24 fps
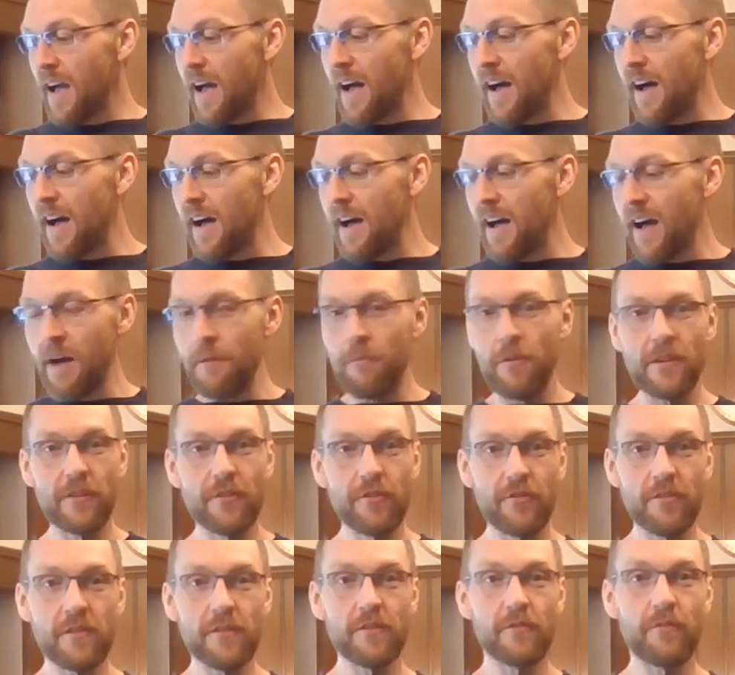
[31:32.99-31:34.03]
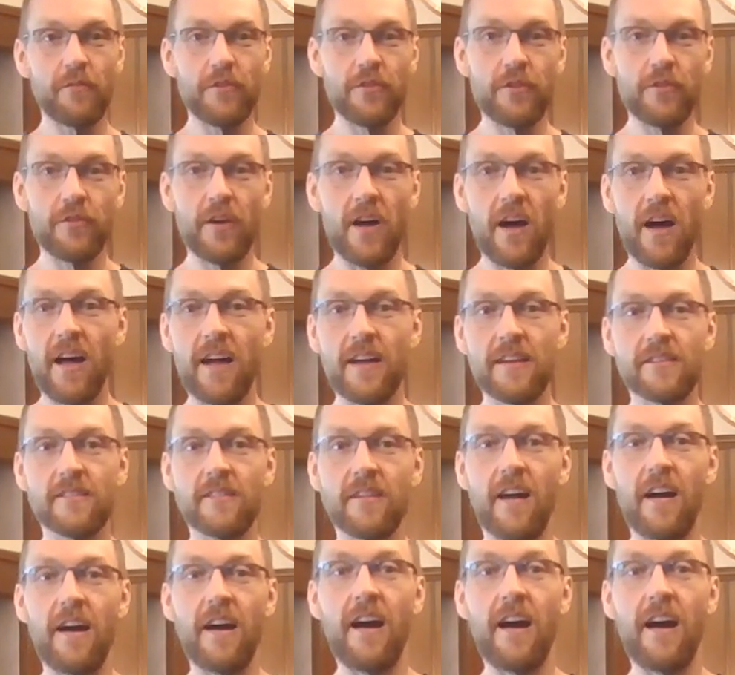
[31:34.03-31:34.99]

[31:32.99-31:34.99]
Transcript: I want to do this for you guys.